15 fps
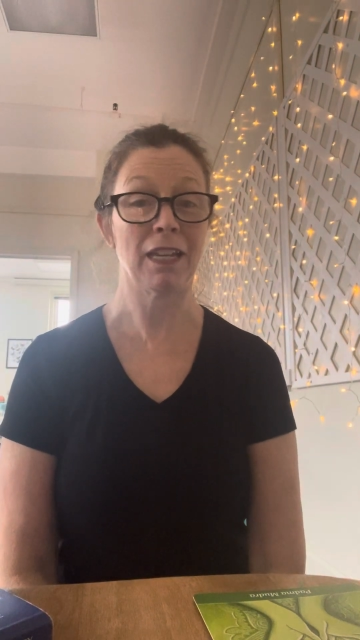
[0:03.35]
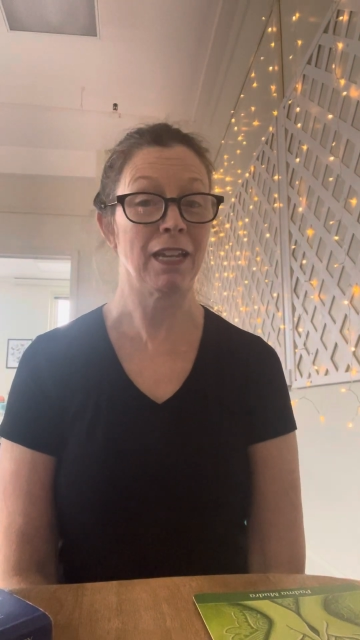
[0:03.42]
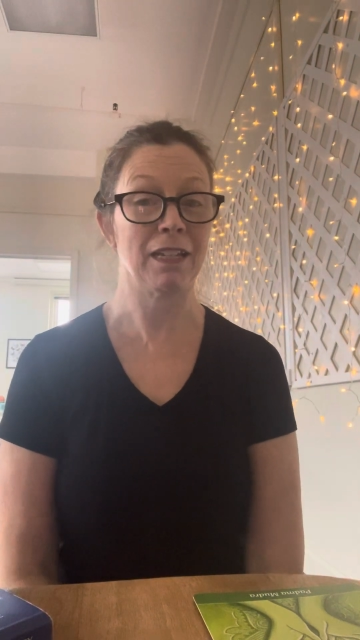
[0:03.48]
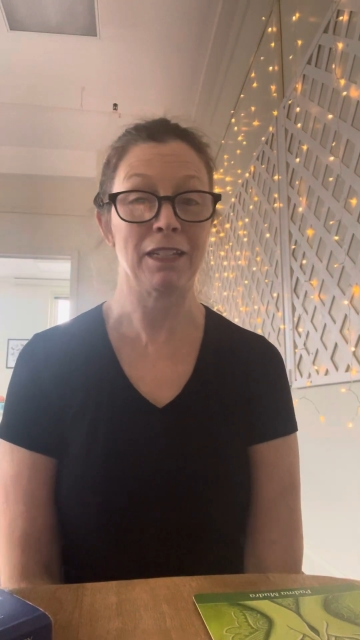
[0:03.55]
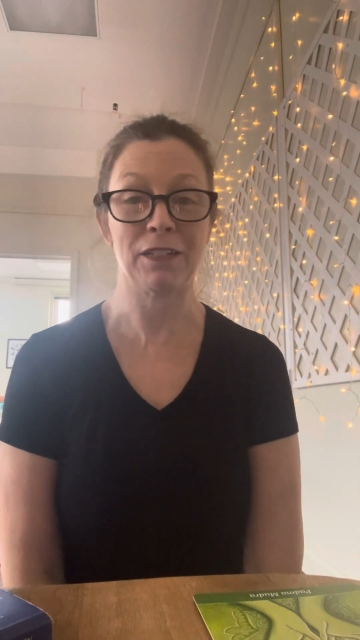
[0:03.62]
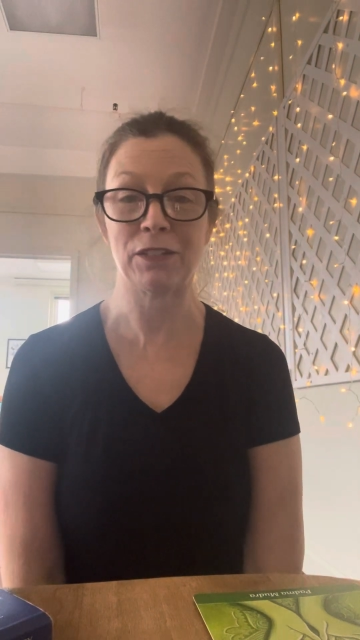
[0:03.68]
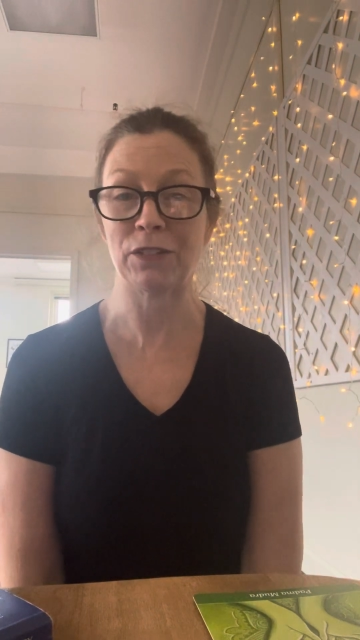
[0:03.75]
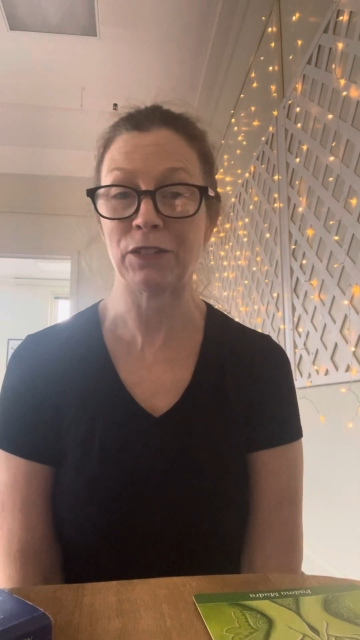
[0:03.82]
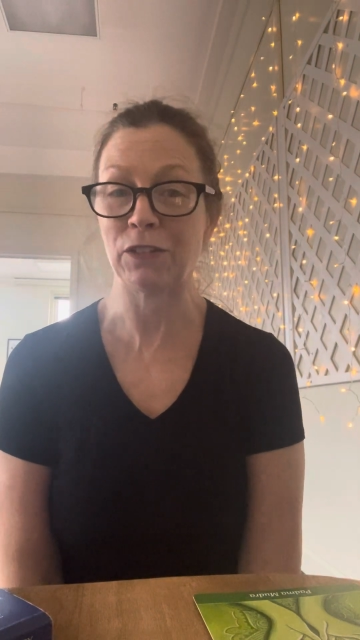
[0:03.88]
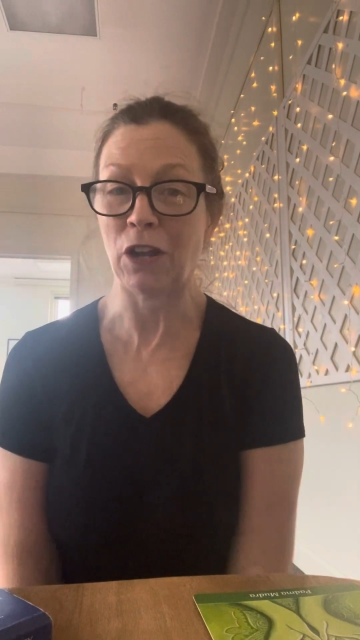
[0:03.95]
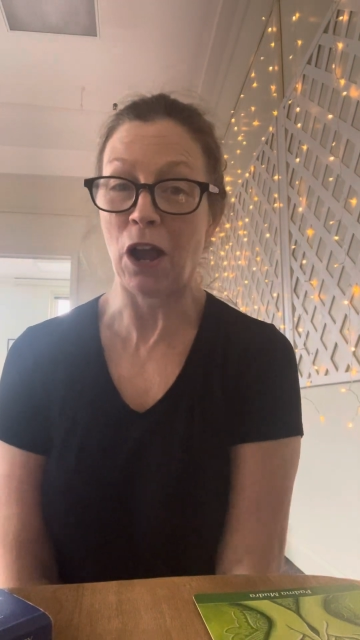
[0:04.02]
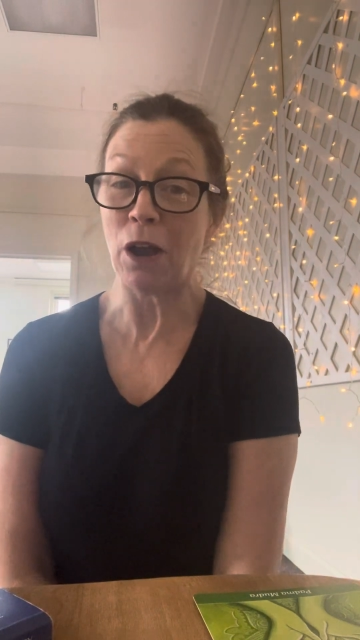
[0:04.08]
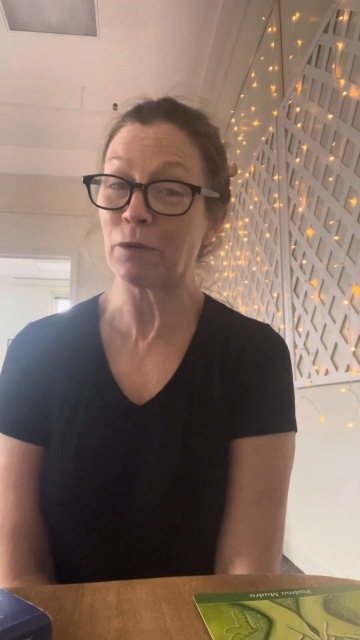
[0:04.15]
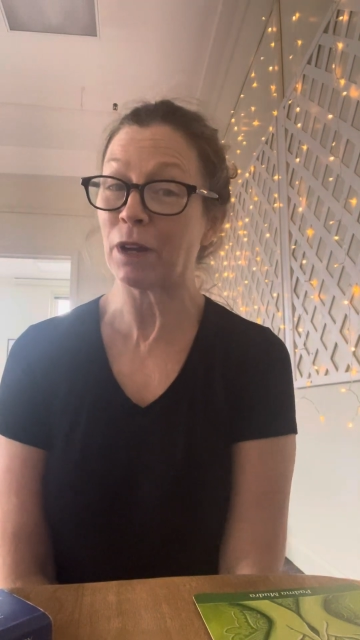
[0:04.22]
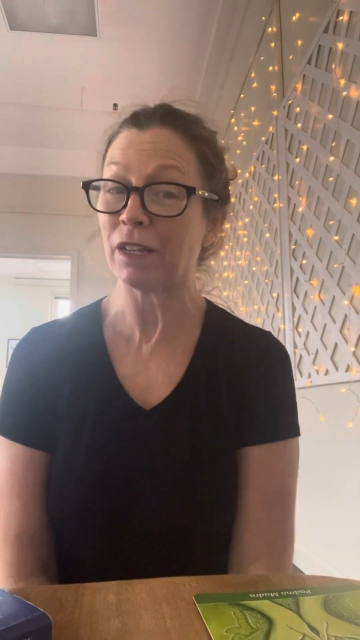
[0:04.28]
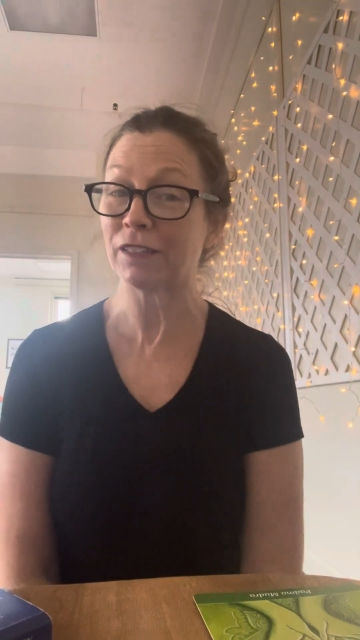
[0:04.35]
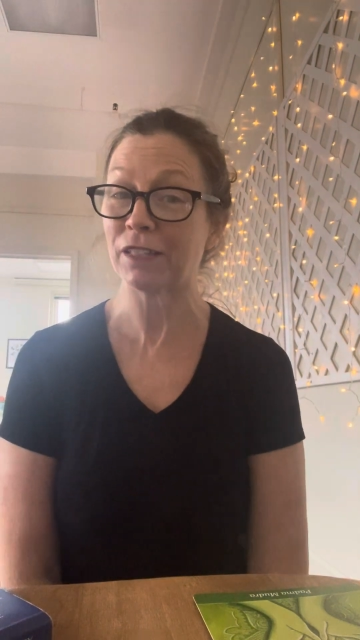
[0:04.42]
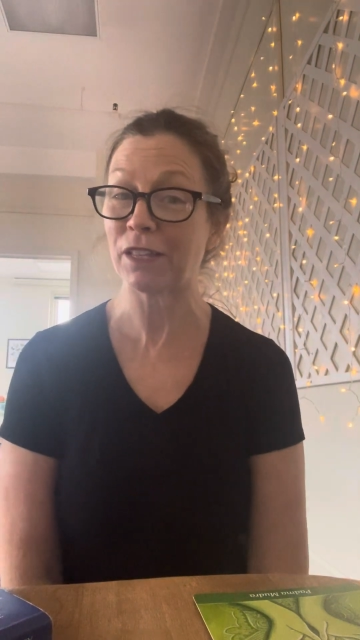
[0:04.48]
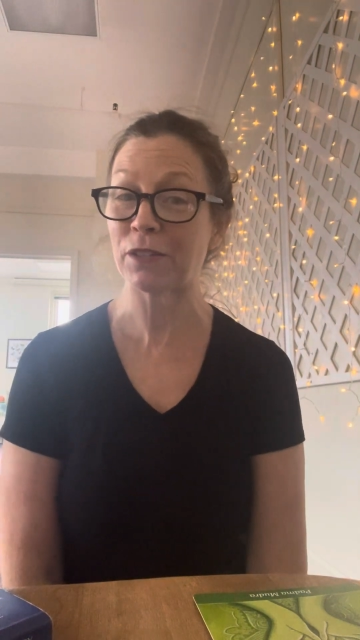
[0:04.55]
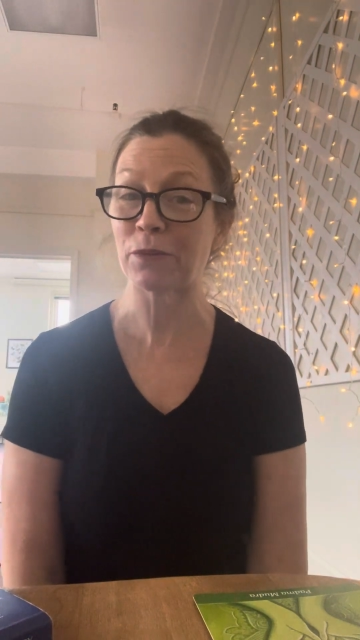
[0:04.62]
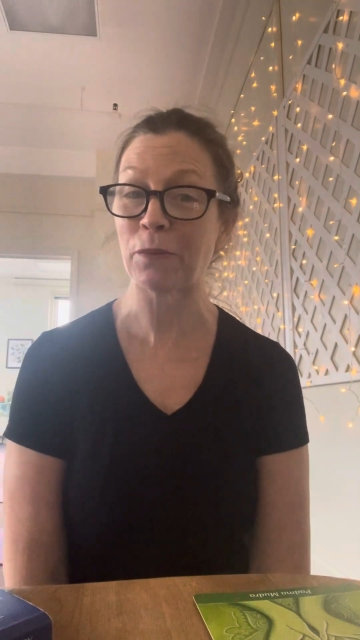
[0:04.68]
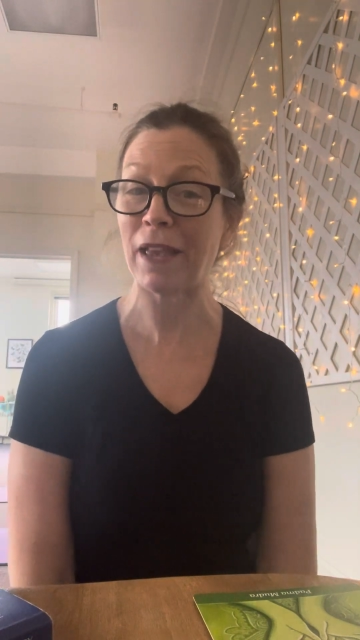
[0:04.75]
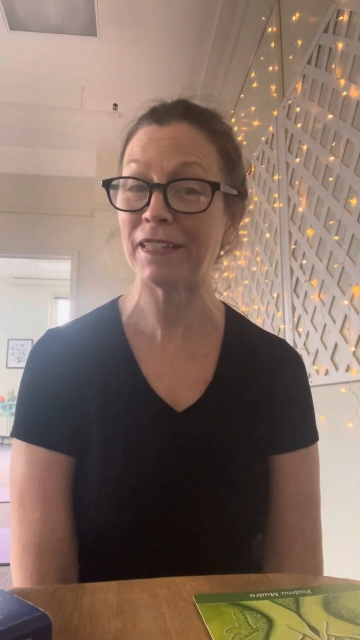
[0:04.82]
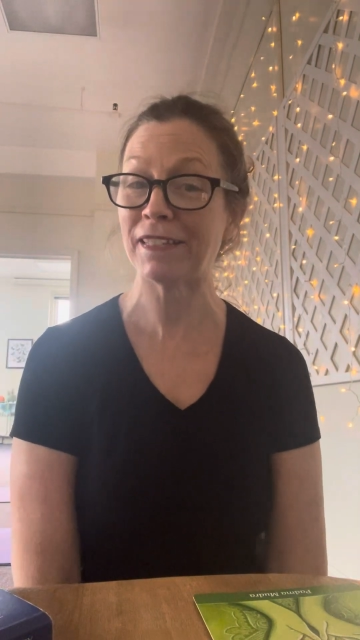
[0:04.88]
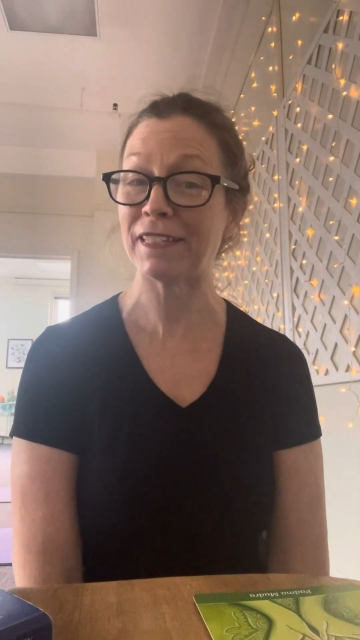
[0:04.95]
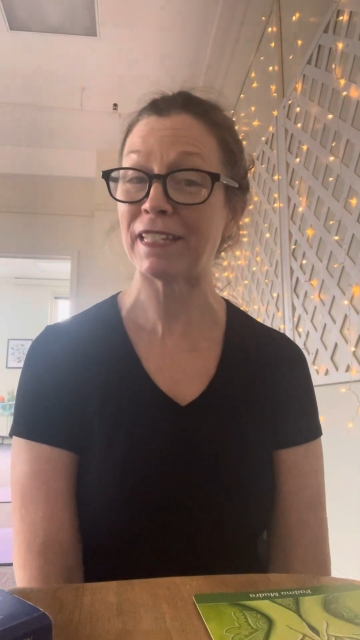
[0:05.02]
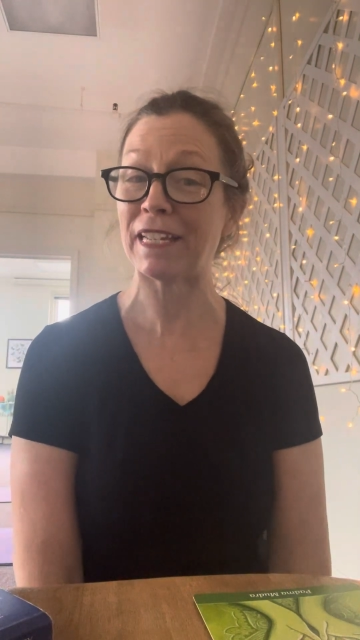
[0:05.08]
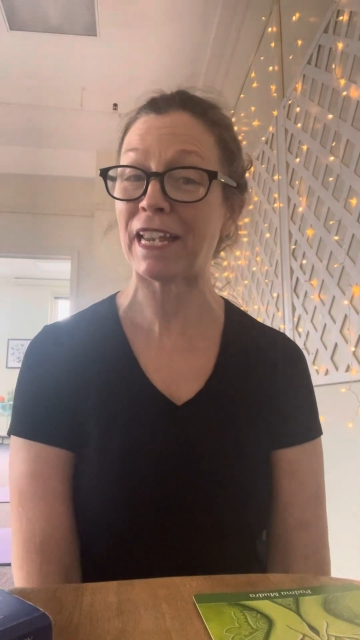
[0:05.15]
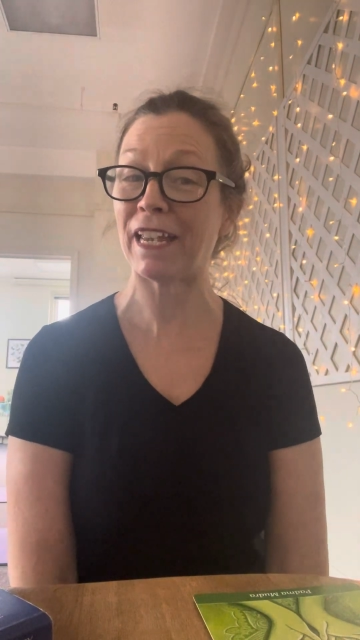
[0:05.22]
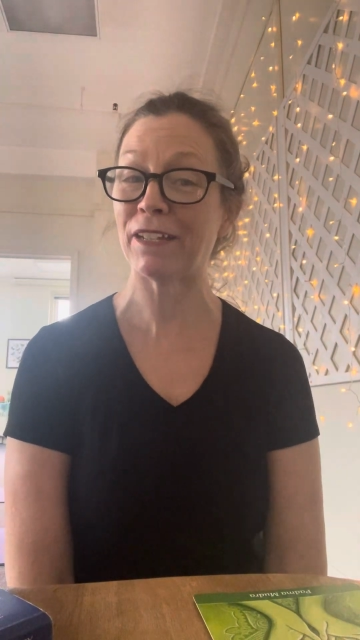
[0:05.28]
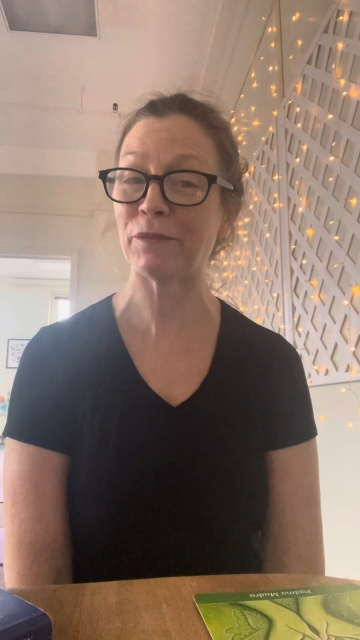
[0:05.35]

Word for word: it is not Wellness Wednesday,